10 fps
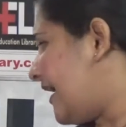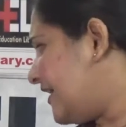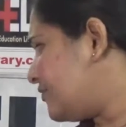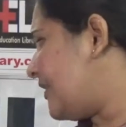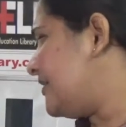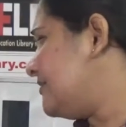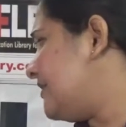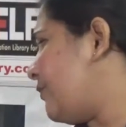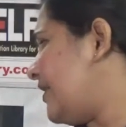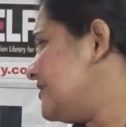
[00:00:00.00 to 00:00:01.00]

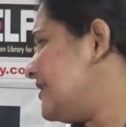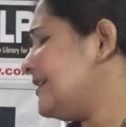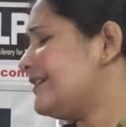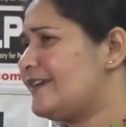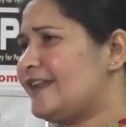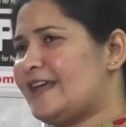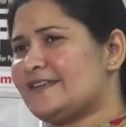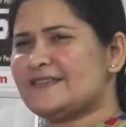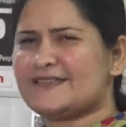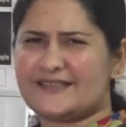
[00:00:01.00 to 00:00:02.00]
One day he
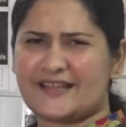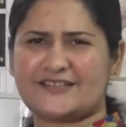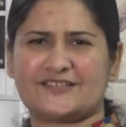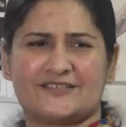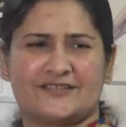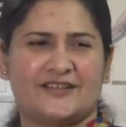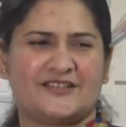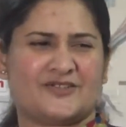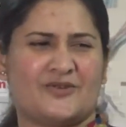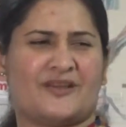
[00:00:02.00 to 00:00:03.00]
realizes that
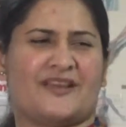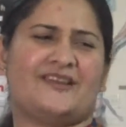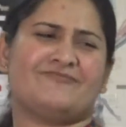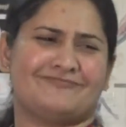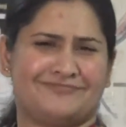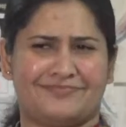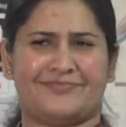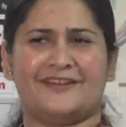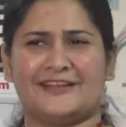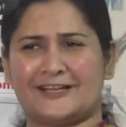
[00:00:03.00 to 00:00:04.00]
it's okay,
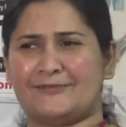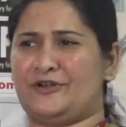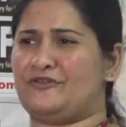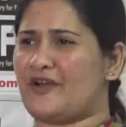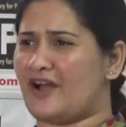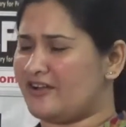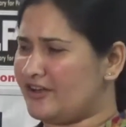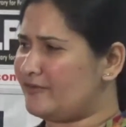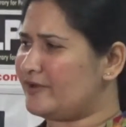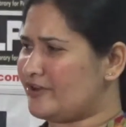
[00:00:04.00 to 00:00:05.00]
a little bit of
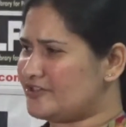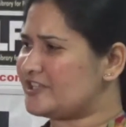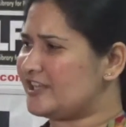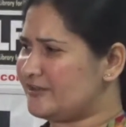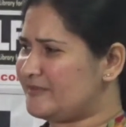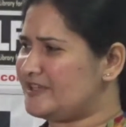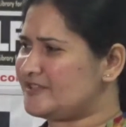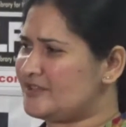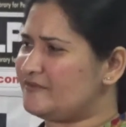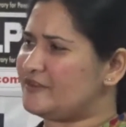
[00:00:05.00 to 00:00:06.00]
hunger will not kill me,
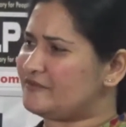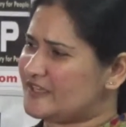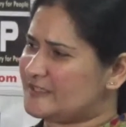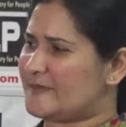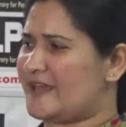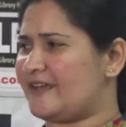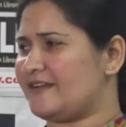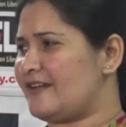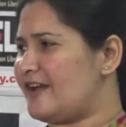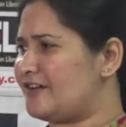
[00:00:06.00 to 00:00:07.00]
so even if I spare
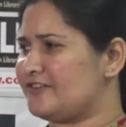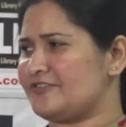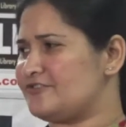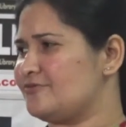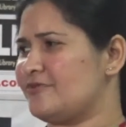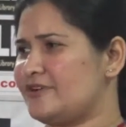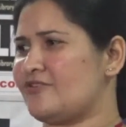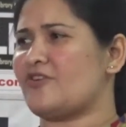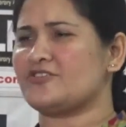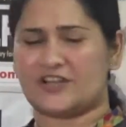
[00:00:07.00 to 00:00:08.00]
an hour or two and
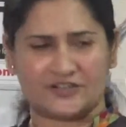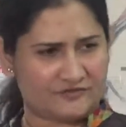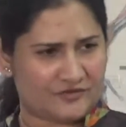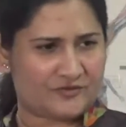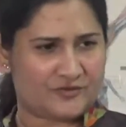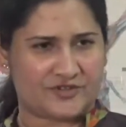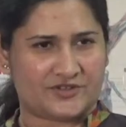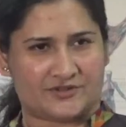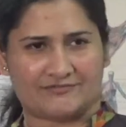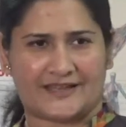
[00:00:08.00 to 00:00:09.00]
not hunt for food
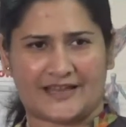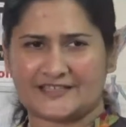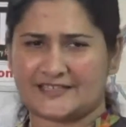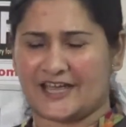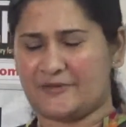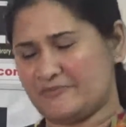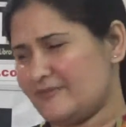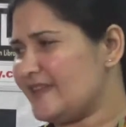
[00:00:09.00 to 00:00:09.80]
in that time,